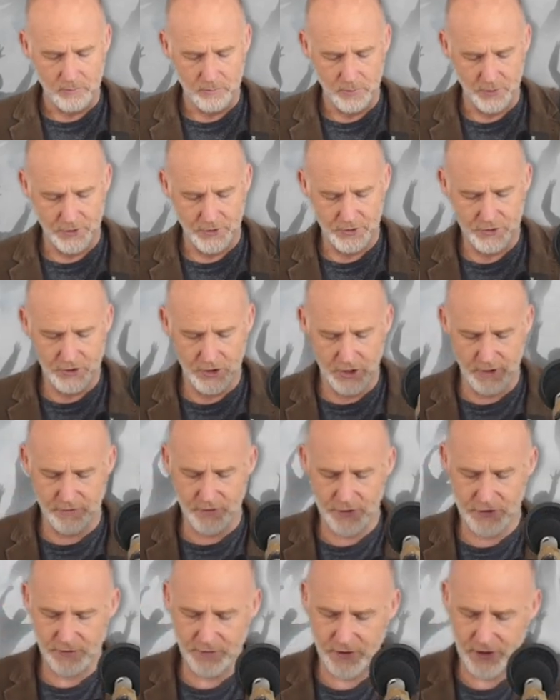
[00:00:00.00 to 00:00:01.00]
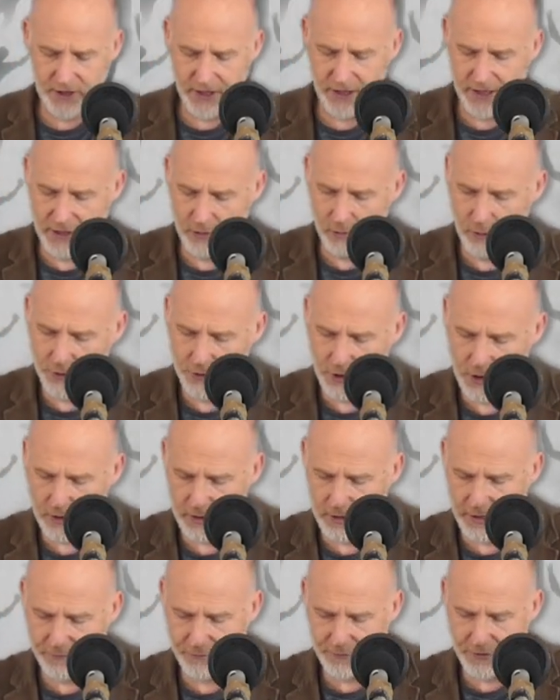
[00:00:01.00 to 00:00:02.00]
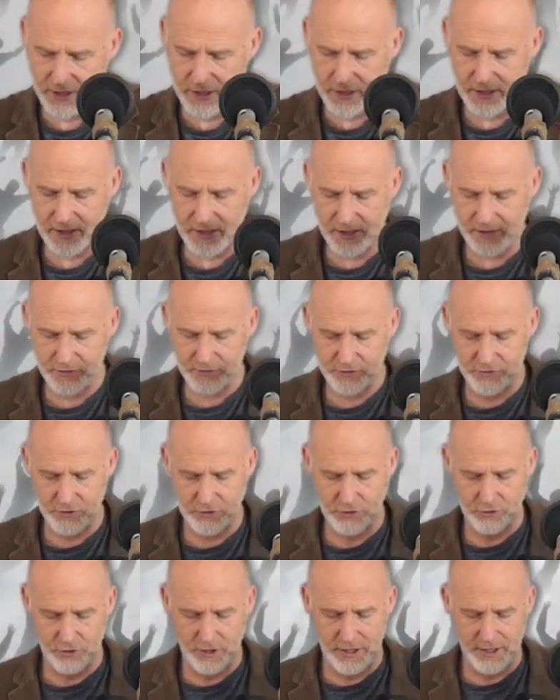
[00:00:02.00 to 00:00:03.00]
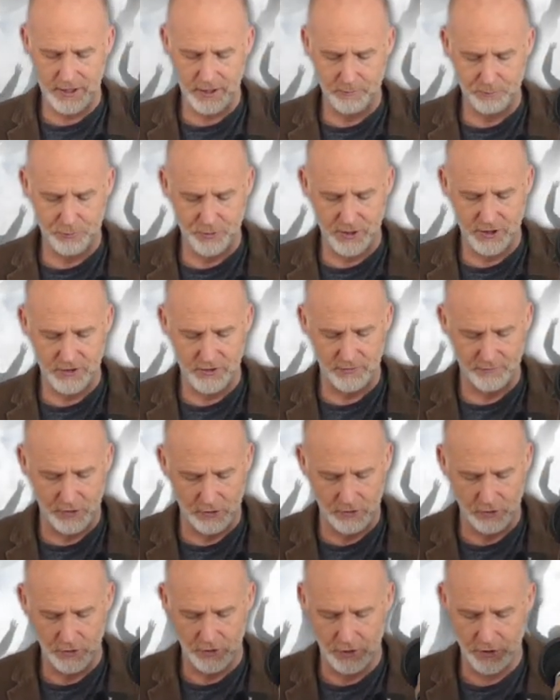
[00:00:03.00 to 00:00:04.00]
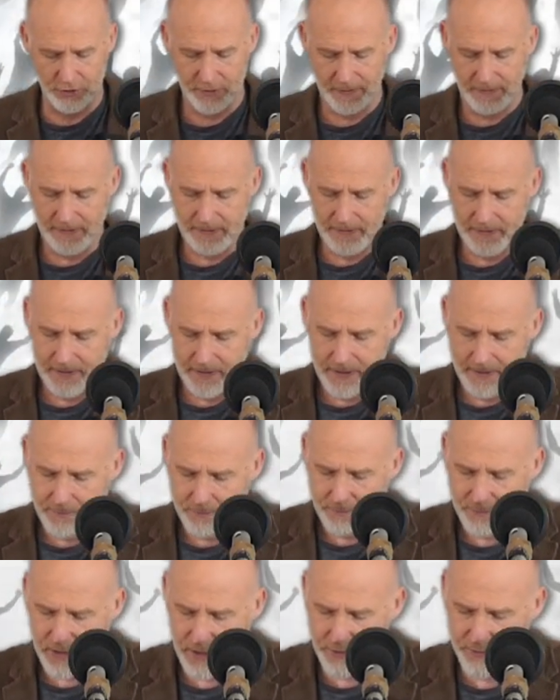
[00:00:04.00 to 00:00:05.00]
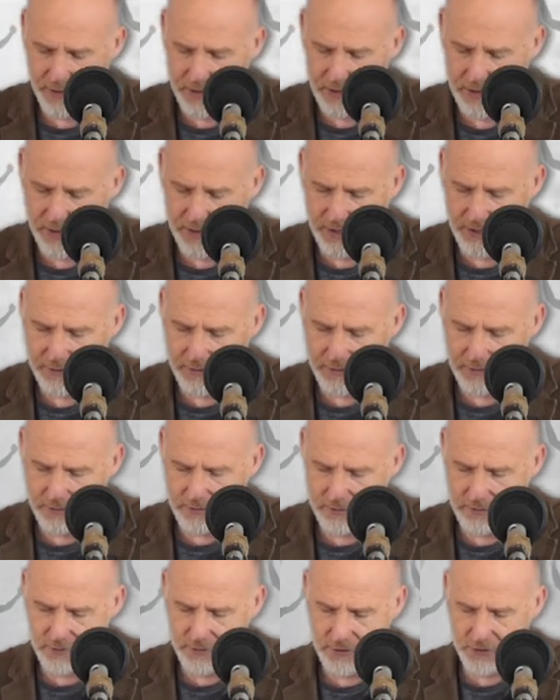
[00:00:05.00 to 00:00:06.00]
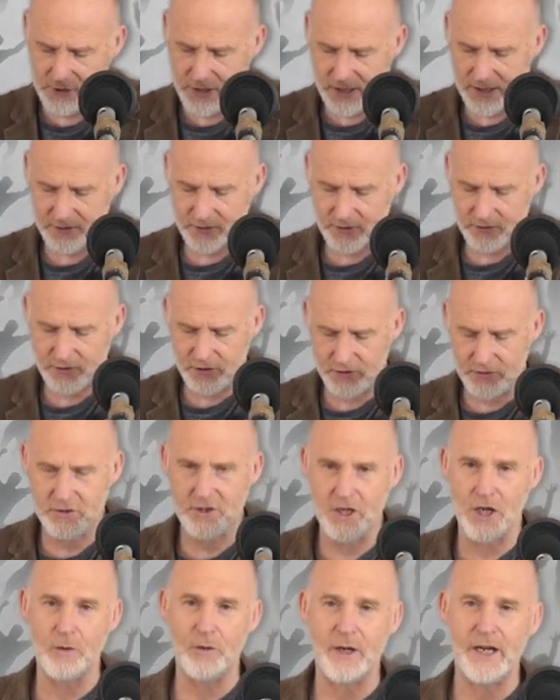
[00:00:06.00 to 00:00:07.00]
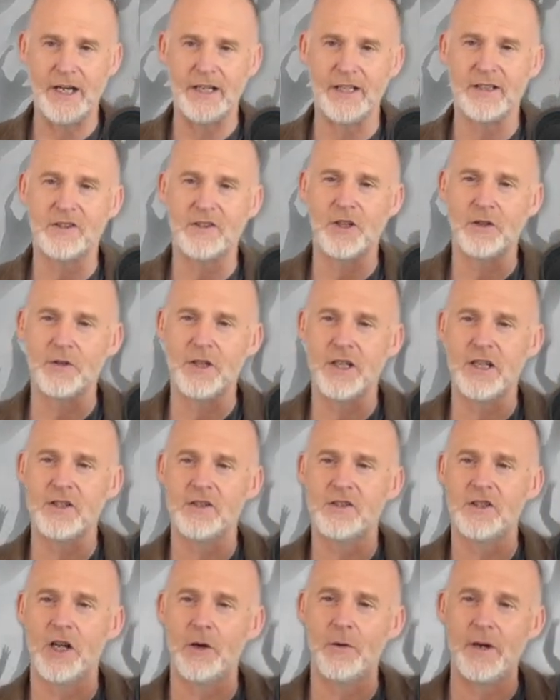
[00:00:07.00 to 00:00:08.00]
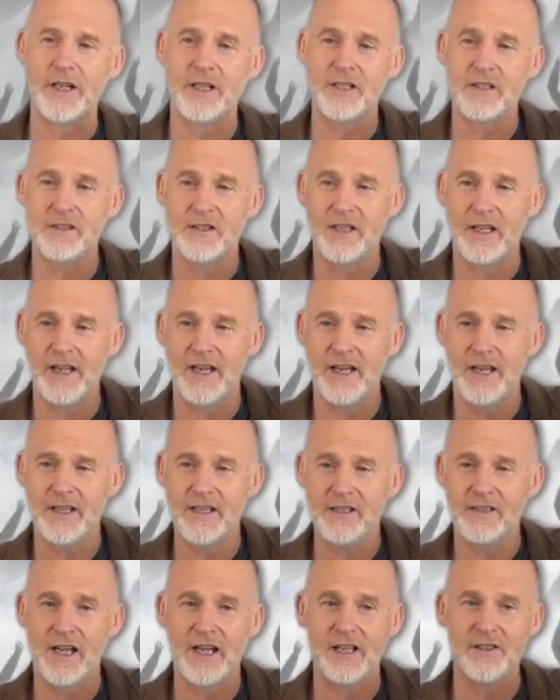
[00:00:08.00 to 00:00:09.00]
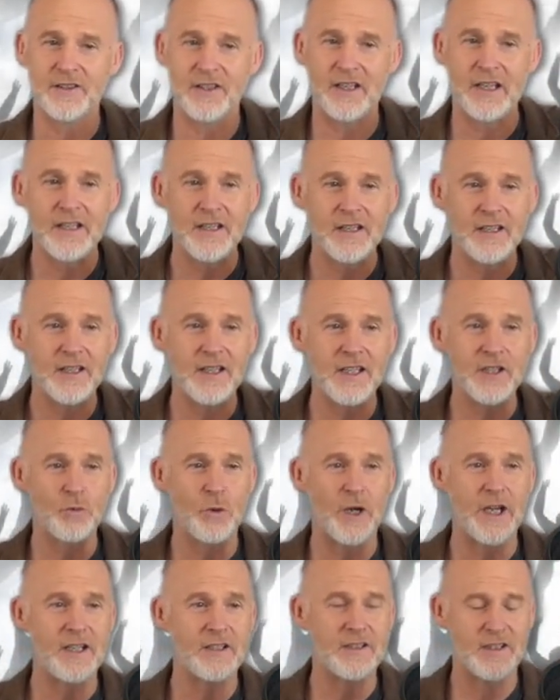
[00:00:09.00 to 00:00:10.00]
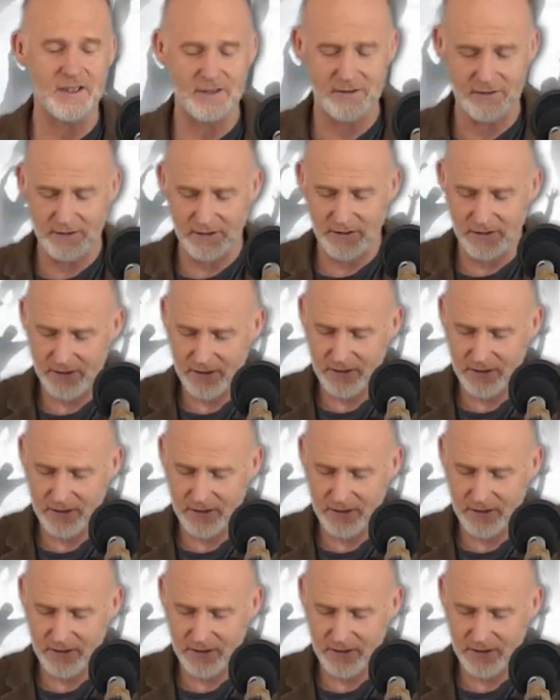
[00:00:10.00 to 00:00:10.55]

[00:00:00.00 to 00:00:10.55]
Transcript: But the servants of the king will not lift their hands to strike the priests of the Lord, and the king said to Doeg. So here's Doeg, he's there, he's handy, he's waiting.